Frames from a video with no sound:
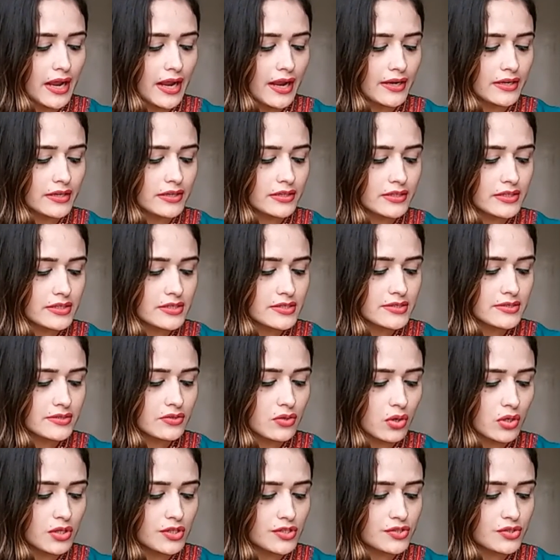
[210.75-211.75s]
and this
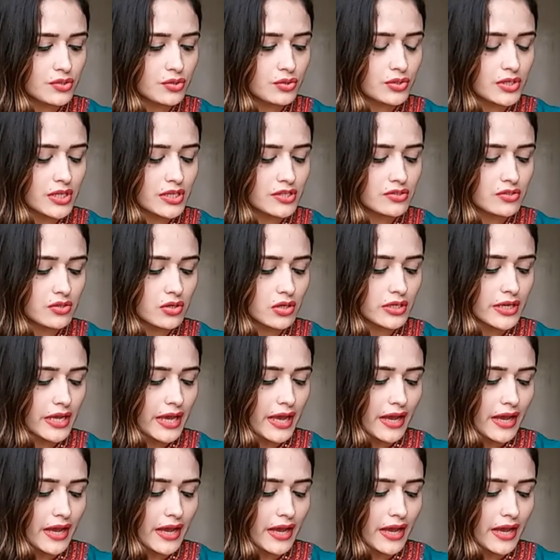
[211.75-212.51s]
also does not